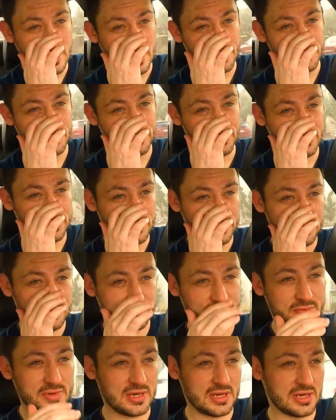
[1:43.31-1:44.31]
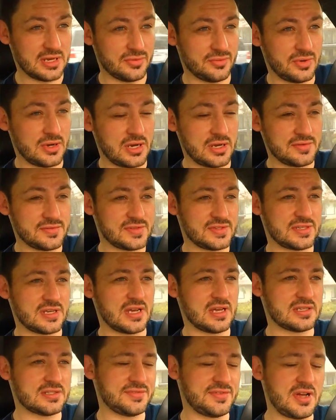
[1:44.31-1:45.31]
I believe my wife's
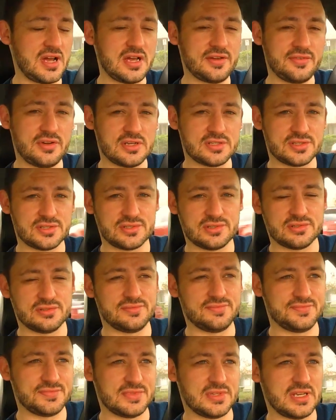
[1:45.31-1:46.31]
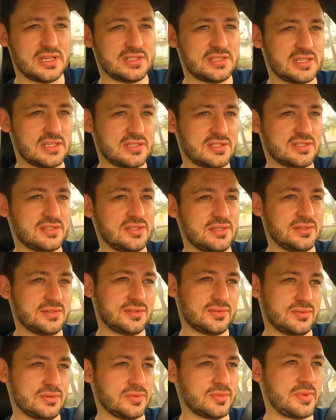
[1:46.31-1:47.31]
X5 also says
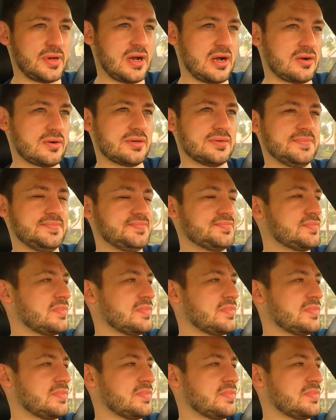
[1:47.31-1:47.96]
twin power.